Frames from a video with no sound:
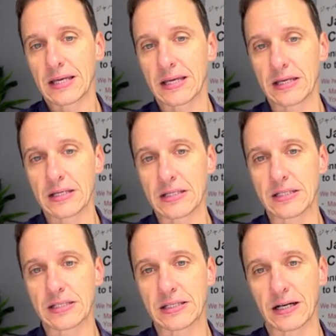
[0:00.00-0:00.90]

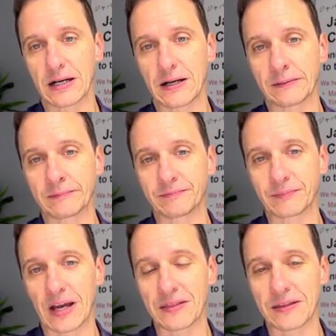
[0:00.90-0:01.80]
is,
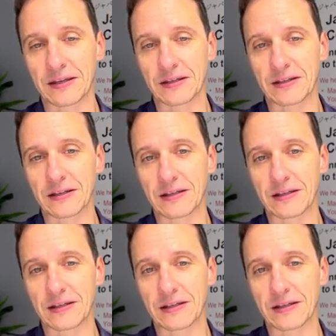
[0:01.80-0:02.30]
I think,